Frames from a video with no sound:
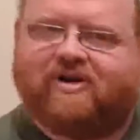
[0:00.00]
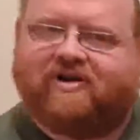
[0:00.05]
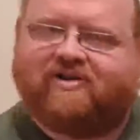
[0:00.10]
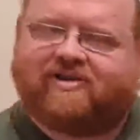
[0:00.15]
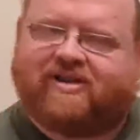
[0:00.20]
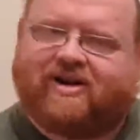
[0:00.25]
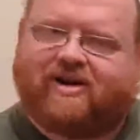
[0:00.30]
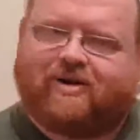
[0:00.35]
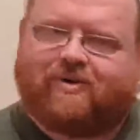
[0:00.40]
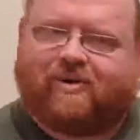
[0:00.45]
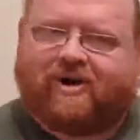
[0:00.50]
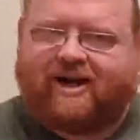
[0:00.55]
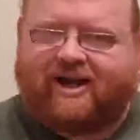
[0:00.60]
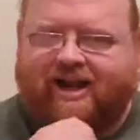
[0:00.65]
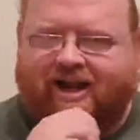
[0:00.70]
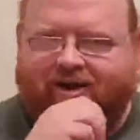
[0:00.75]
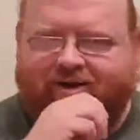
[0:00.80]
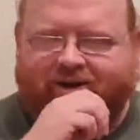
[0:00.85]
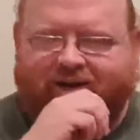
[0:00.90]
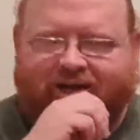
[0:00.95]
and is not quite
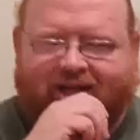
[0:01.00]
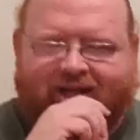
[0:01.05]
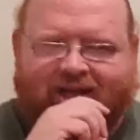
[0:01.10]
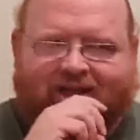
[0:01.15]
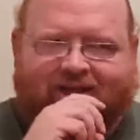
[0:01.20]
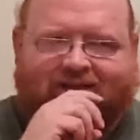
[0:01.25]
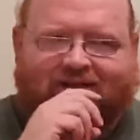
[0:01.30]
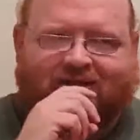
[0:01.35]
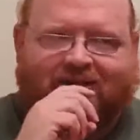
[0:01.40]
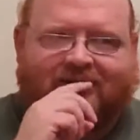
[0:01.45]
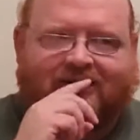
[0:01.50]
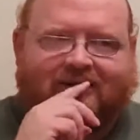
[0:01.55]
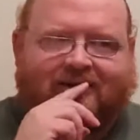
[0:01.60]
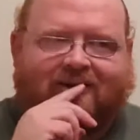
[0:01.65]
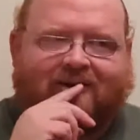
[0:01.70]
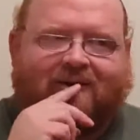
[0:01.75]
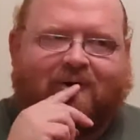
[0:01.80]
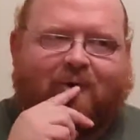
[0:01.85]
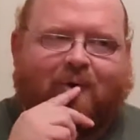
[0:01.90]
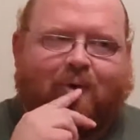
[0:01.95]
out yet,
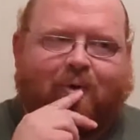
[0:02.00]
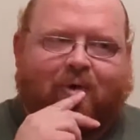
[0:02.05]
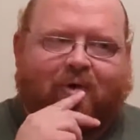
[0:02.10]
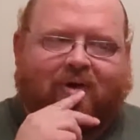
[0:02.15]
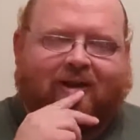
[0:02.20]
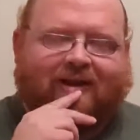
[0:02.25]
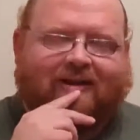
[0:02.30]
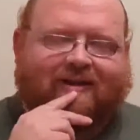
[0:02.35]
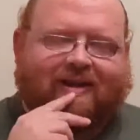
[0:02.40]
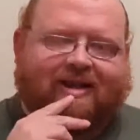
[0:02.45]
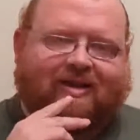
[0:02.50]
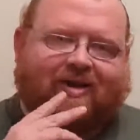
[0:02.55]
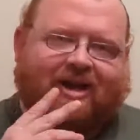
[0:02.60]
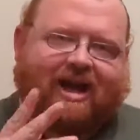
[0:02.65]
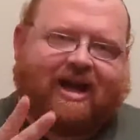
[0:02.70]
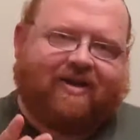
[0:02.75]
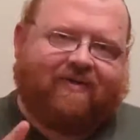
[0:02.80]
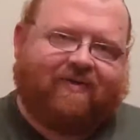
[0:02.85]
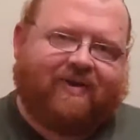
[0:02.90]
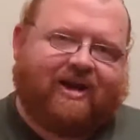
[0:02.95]
or like the
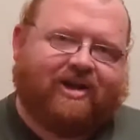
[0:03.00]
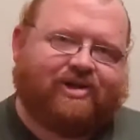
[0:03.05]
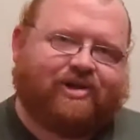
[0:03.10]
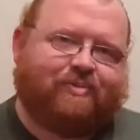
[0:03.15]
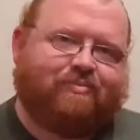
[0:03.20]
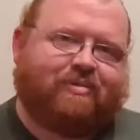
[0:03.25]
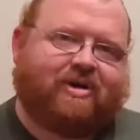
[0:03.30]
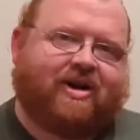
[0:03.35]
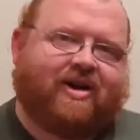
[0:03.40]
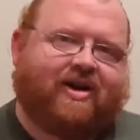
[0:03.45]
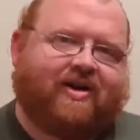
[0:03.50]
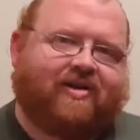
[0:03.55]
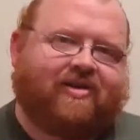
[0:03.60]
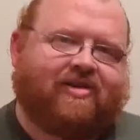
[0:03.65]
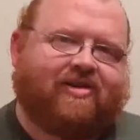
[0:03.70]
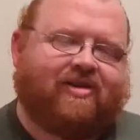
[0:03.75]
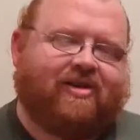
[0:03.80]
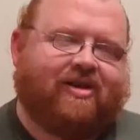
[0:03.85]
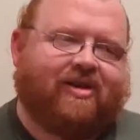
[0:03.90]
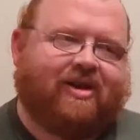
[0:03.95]
Clan Invasion
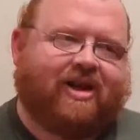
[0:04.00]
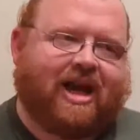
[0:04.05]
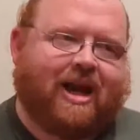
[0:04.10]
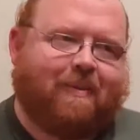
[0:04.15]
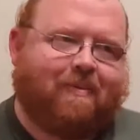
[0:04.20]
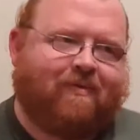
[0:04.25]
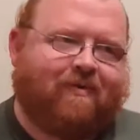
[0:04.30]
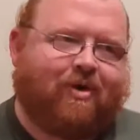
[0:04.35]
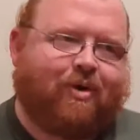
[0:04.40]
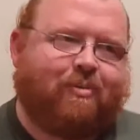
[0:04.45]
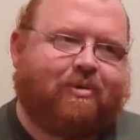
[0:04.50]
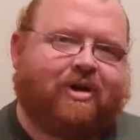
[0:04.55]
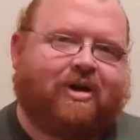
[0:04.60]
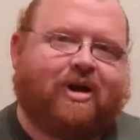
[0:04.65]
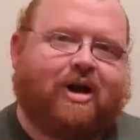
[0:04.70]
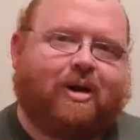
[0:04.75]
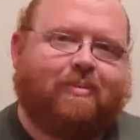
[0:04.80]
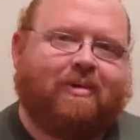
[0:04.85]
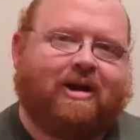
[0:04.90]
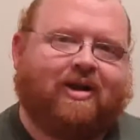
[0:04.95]
box, the Game of Armored
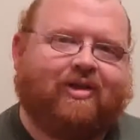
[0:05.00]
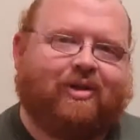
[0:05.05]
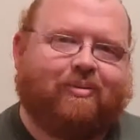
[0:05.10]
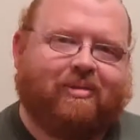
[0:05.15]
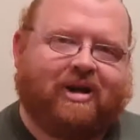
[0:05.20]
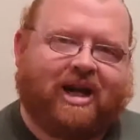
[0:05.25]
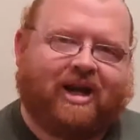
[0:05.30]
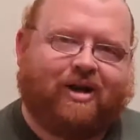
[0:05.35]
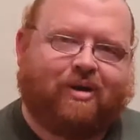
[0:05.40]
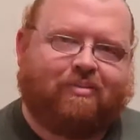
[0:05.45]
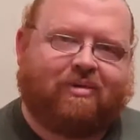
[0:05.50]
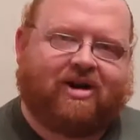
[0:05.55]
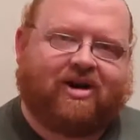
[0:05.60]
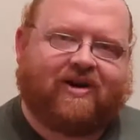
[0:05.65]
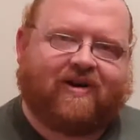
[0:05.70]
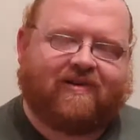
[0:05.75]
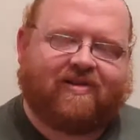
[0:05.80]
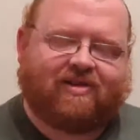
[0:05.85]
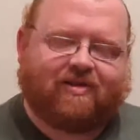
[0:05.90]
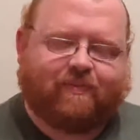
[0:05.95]
Combat, the beginner
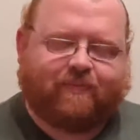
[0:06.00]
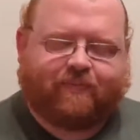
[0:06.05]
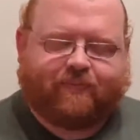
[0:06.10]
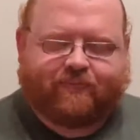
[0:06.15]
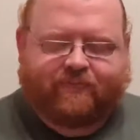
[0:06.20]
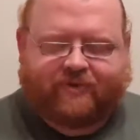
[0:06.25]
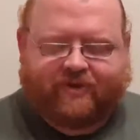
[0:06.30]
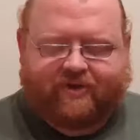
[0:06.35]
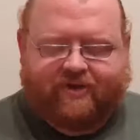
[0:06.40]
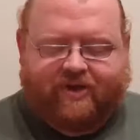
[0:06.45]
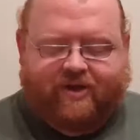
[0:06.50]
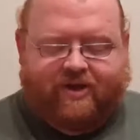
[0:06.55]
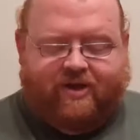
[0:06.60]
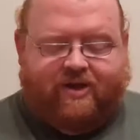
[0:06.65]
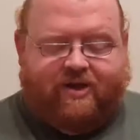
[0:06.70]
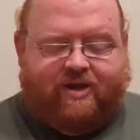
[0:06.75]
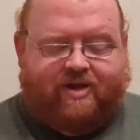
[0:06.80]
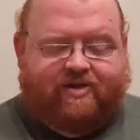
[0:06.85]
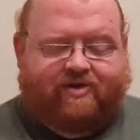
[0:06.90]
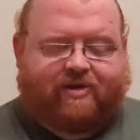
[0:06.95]
box.
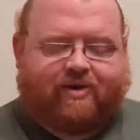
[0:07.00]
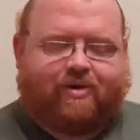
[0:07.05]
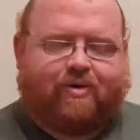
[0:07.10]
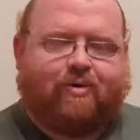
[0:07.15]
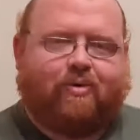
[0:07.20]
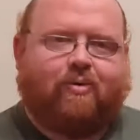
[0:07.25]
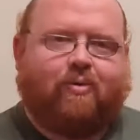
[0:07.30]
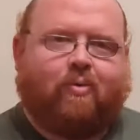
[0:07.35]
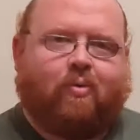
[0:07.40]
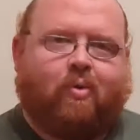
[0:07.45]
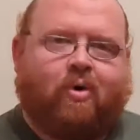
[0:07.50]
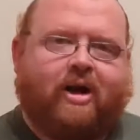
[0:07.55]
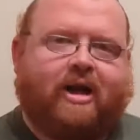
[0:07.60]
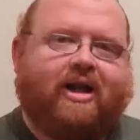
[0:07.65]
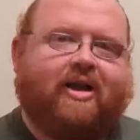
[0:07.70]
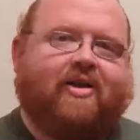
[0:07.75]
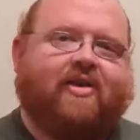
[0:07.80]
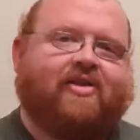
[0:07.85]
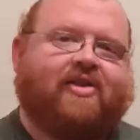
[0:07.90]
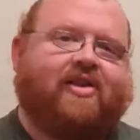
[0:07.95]
So what
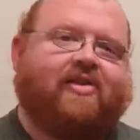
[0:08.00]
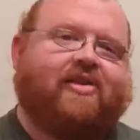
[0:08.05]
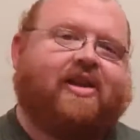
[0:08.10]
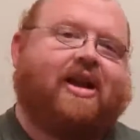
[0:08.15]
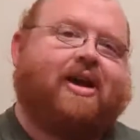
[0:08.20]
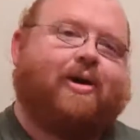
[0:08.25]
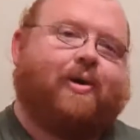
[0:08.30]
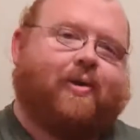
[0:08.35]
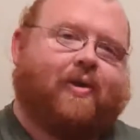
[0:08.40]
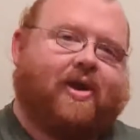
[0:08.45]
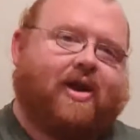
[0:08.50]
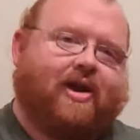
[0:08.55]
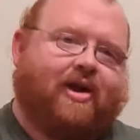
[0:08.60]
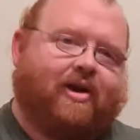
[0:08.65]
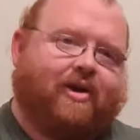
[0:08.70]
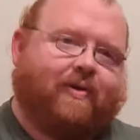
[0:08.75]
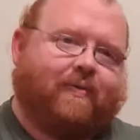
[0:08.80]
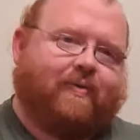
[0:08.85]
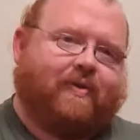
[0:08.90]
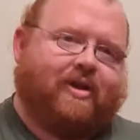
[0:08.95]
else is out there?
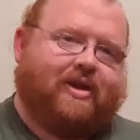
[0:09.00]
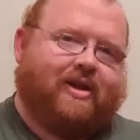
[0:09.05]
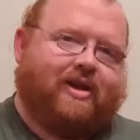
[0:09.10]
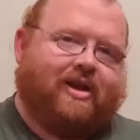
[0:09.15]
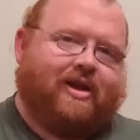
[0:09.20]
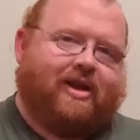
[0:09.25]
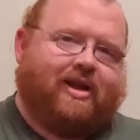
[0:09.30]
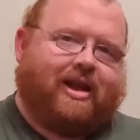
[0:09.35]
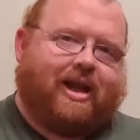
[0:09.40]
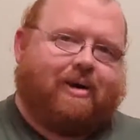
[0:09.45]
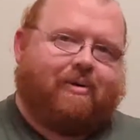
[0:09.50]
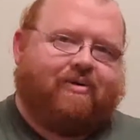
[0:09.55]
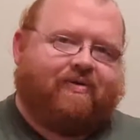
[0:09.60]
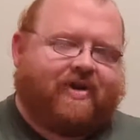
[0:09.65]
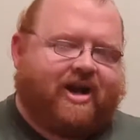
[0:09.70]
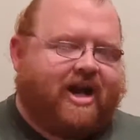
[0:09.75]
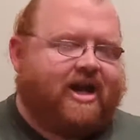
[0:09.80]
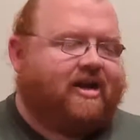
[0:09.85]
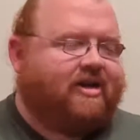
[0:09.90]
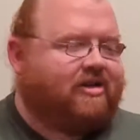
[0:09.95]
Now, we've
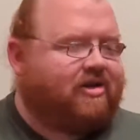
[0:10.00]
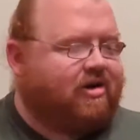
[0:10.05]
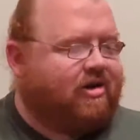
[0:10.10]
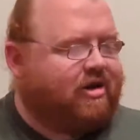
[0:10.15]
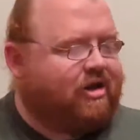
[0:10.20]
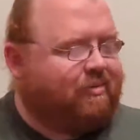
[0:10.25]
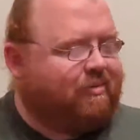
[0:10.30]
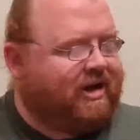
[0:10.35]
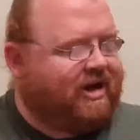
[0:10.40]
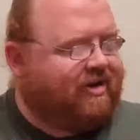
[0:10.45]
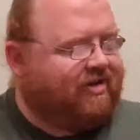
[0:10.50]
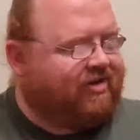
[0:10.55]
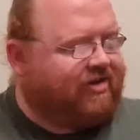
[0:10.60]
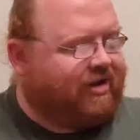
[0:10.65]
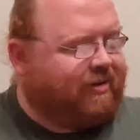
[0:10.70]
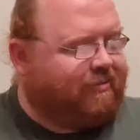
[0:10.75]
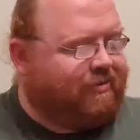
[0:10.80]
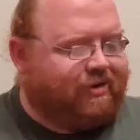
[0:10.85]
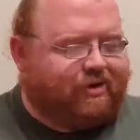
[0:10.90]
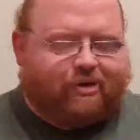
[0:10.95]
kind of talked about
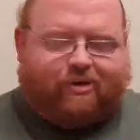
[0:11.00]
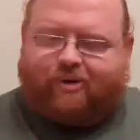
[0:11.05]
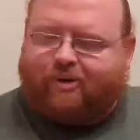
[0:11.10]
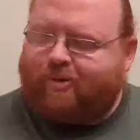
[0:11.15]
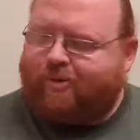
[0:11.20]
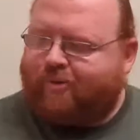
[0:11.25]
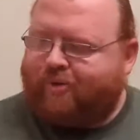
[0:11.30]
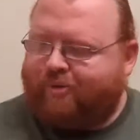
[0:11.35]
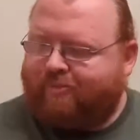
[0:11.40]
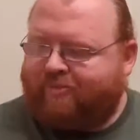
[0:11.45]
some of the lore